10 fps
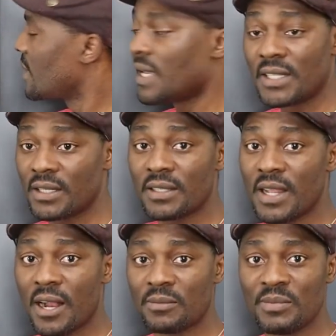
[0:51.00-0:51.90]
It doesn't
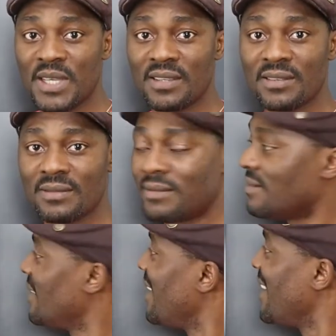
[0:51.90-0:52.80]
help me.
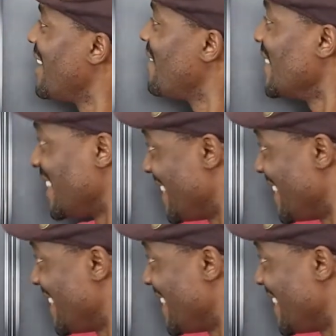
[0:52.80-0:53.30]
But